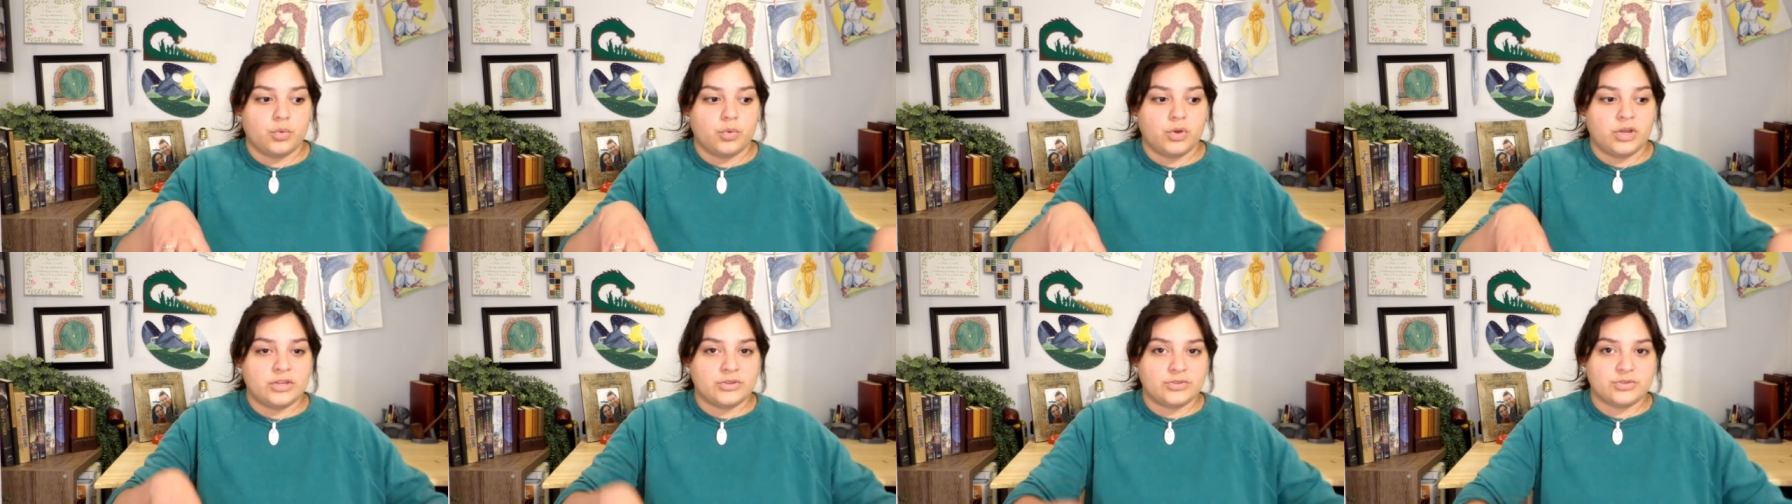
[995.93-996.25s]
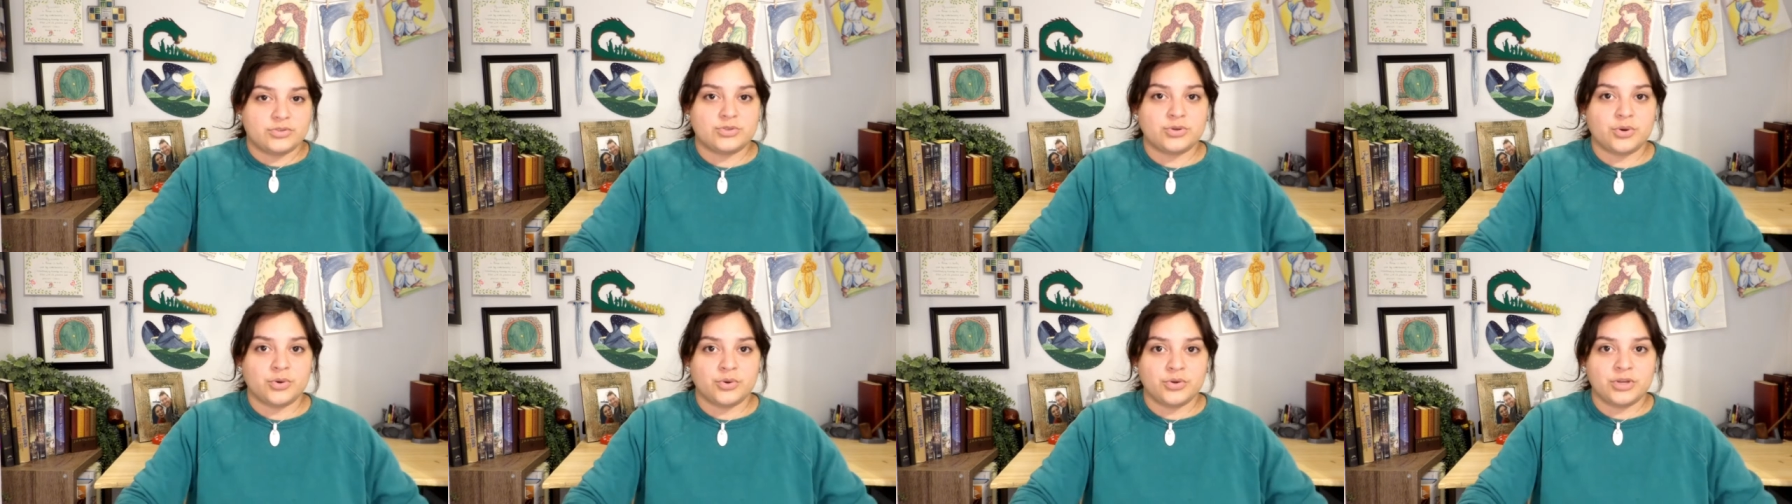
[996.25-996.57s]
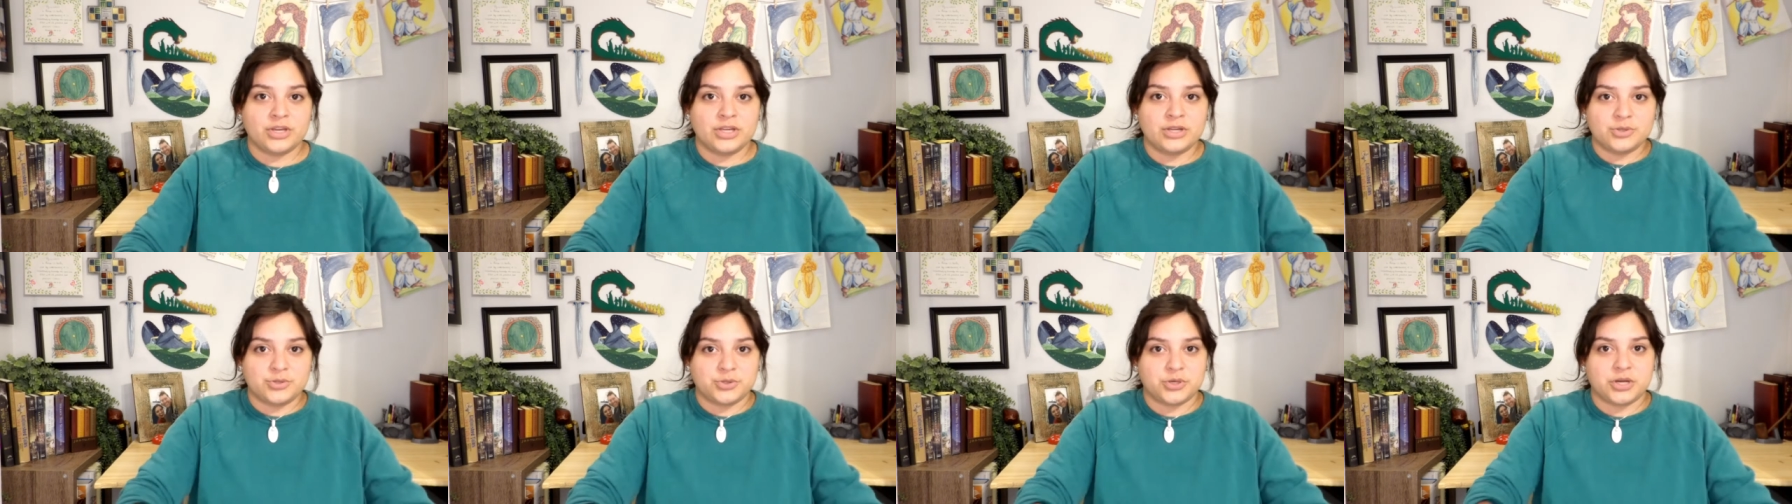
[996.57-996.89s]
is
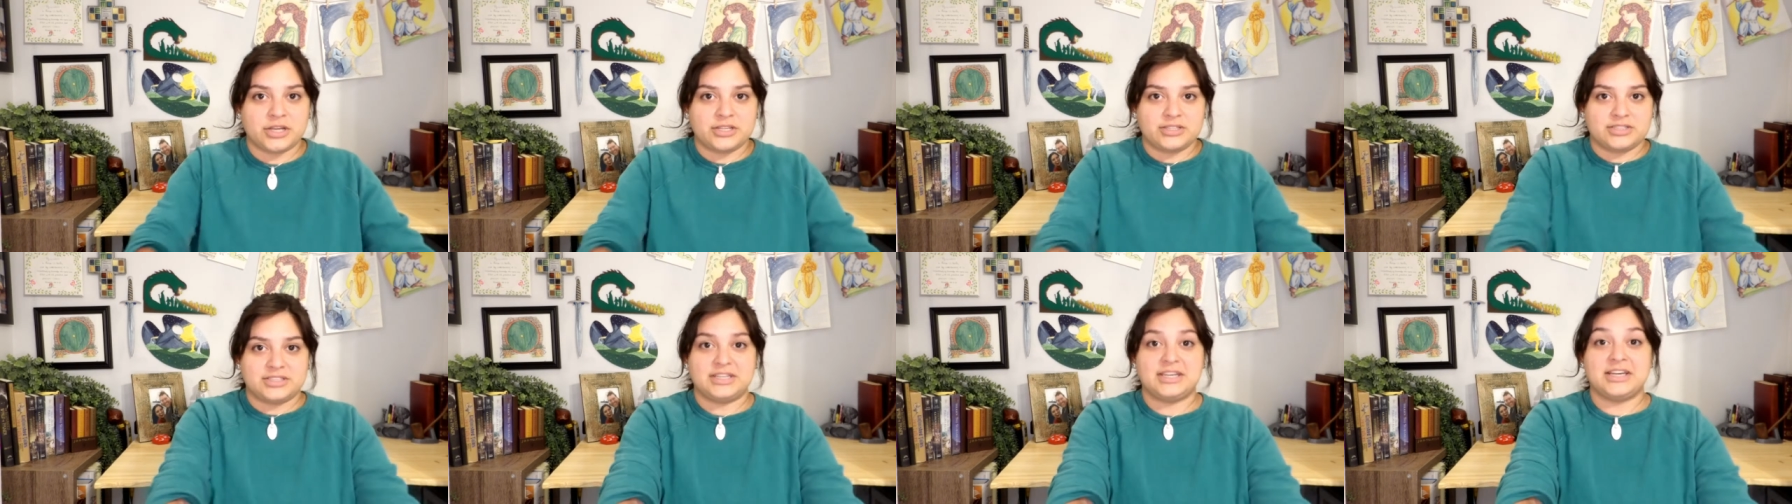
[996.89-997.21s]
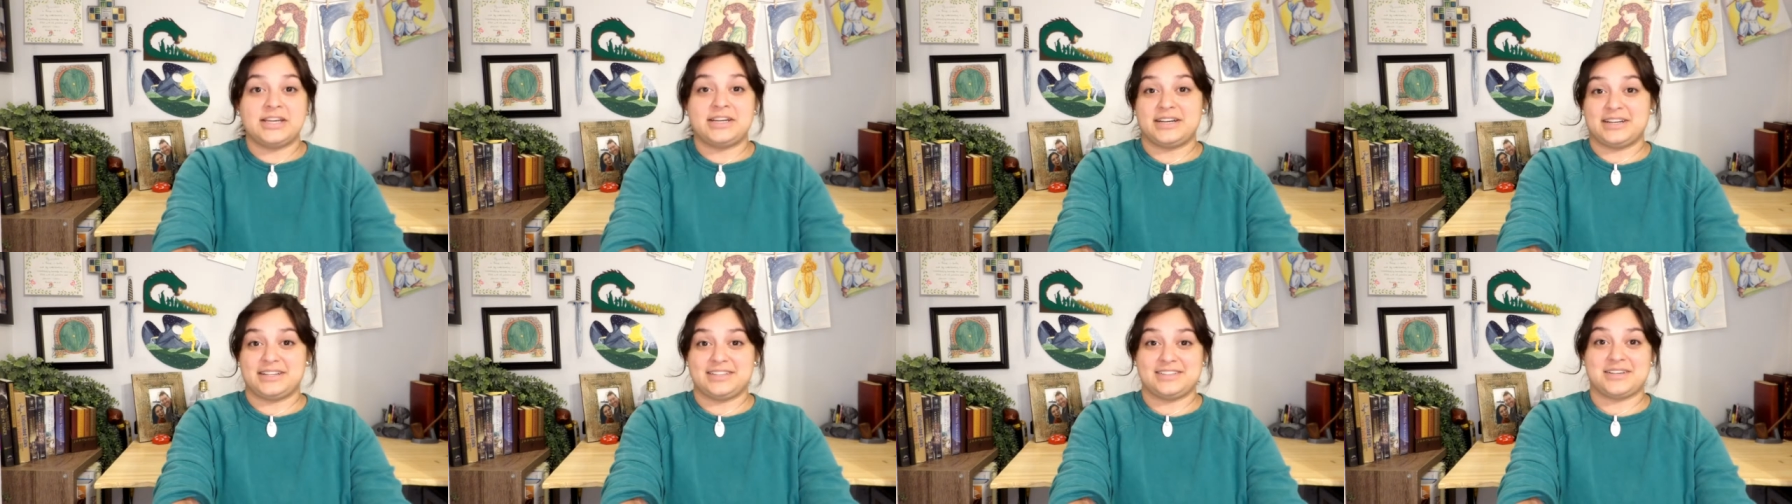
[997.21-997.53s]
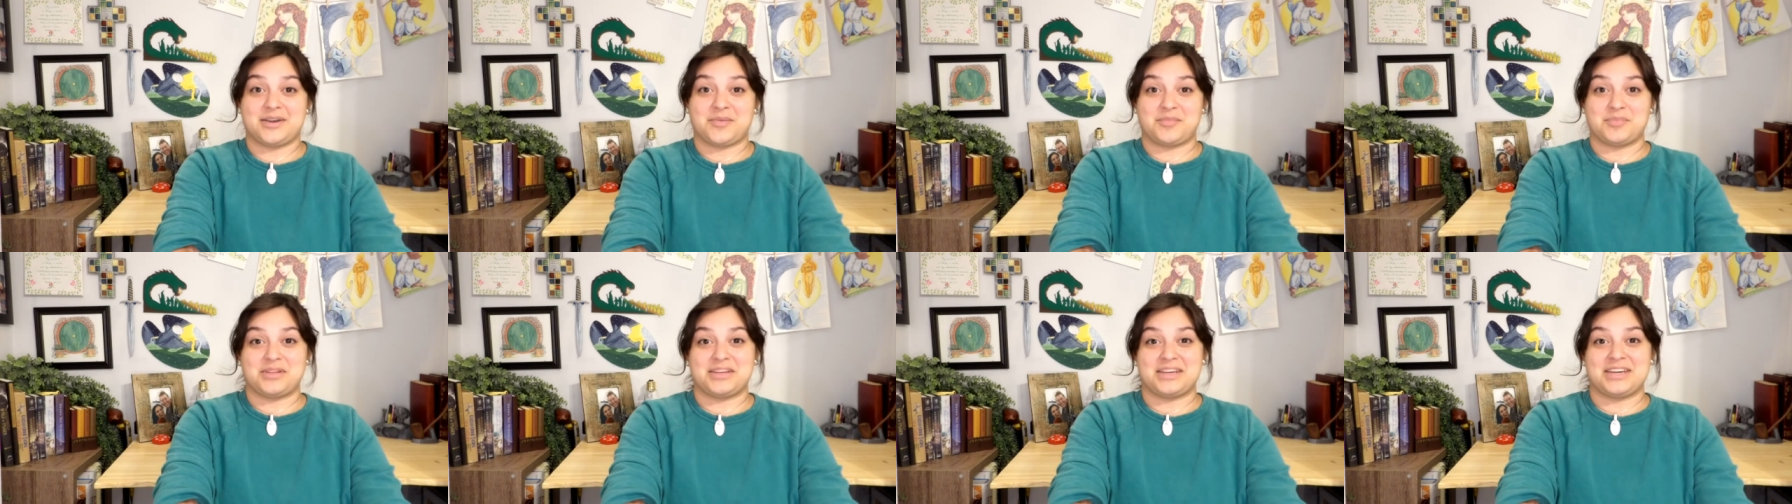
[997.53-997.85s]
Tolkien trying to get at
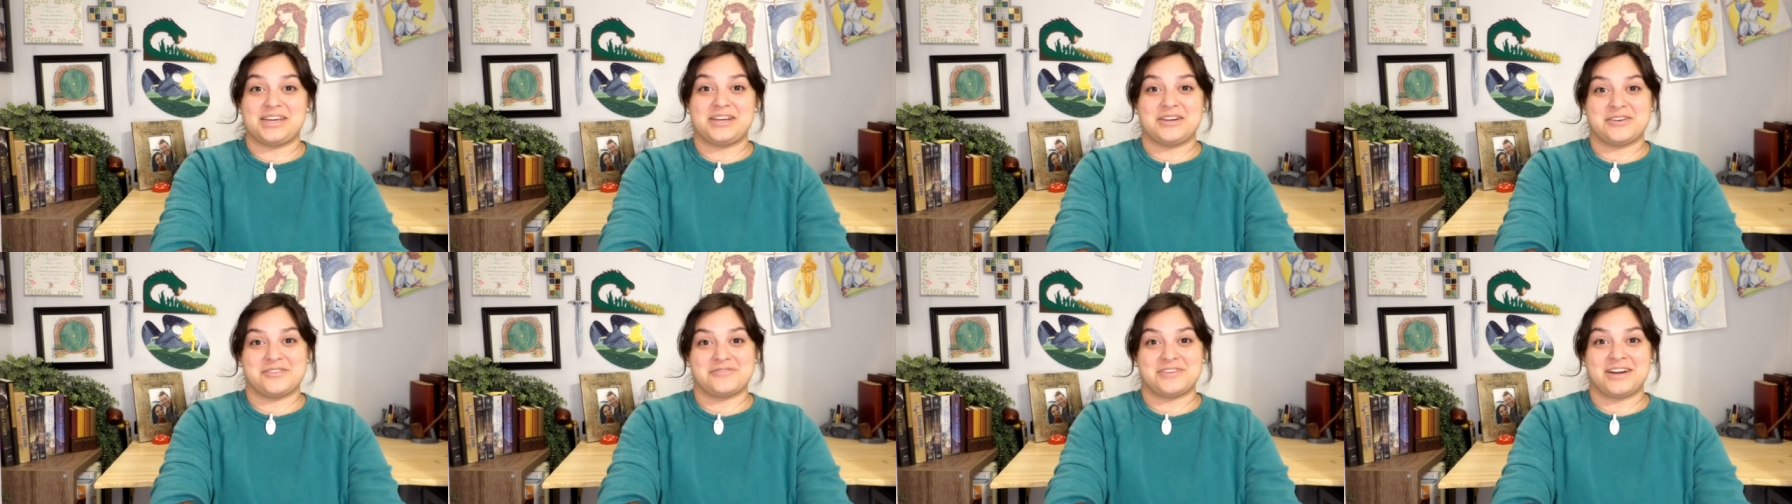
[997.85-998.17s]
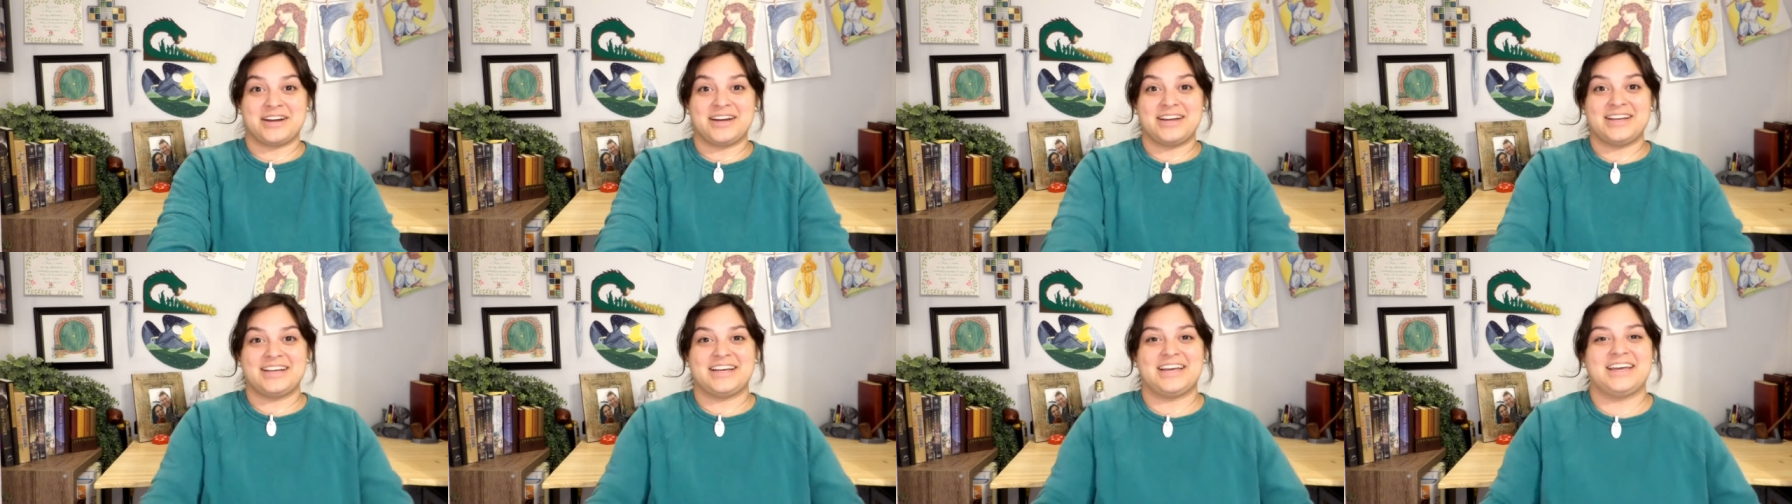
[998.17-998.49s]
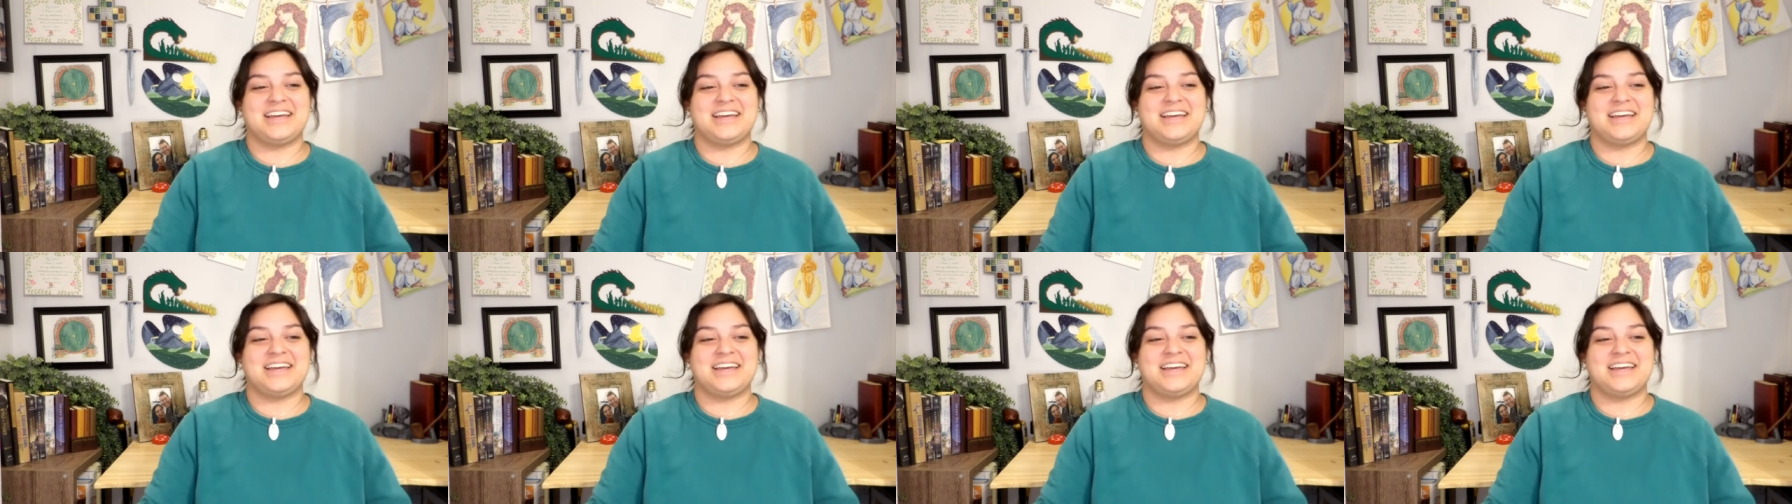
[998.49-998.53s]
something here, right?